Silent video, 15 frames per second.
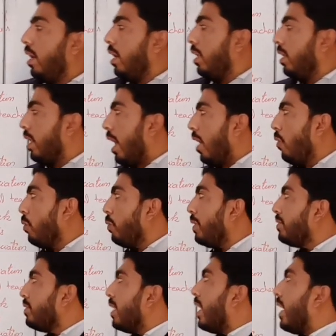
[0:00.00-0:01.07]
Now,
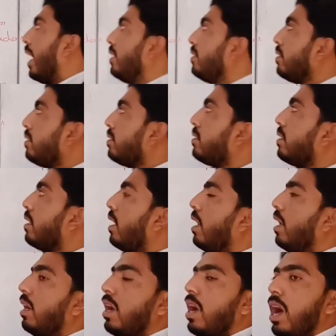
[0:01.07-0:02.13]
question arises
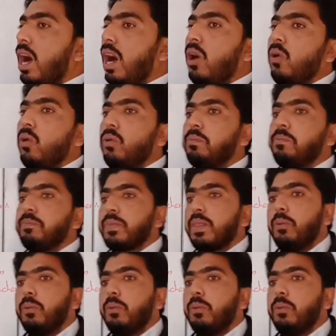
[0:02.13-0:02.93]
how